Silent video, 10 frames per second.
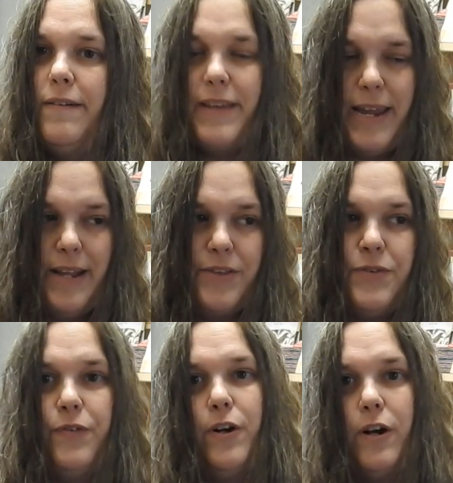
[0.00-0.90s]

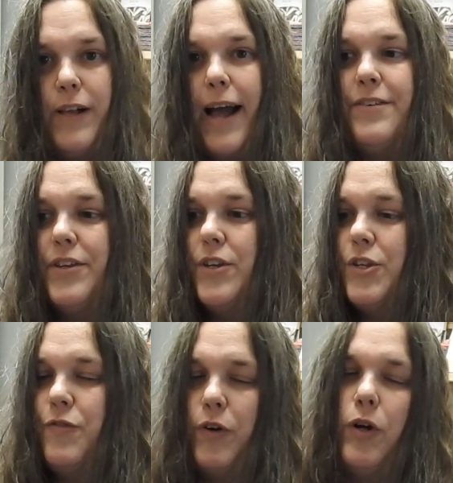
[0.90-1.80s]
dates, for
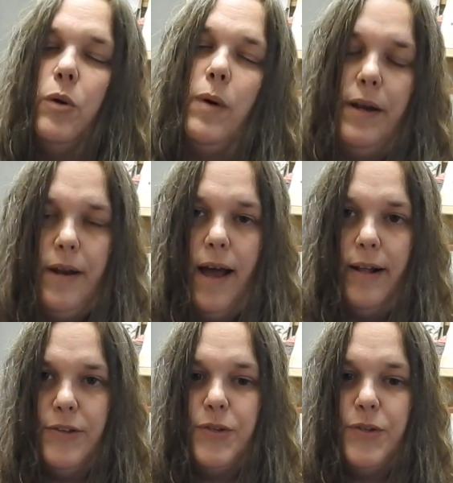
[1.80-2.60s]
classes, for whatnot.